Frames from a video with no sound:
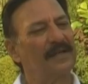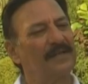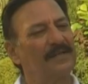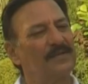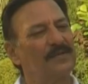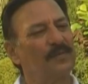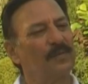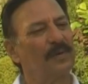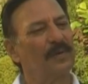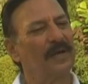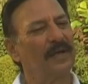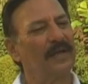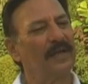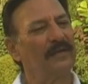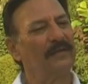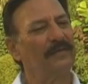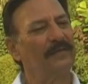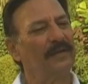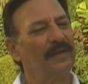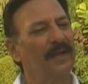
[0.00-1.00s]
is
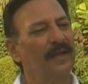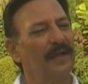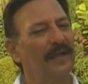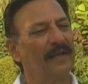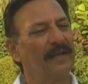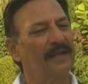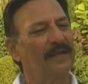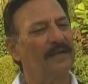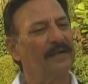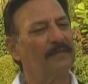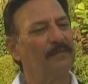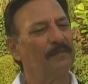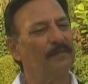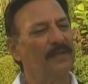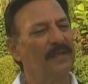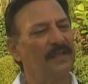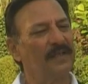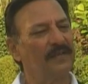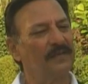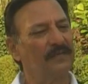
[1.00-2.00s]
why we like a
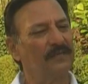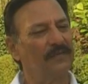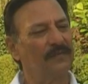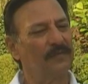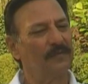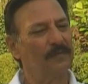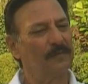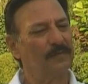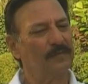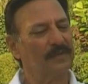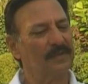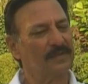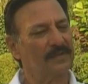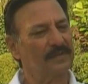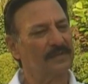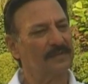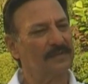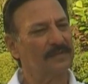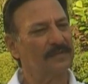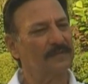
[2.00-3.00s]
peaceful
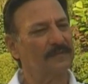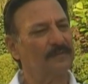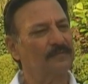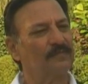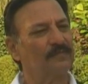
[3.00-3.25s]
person,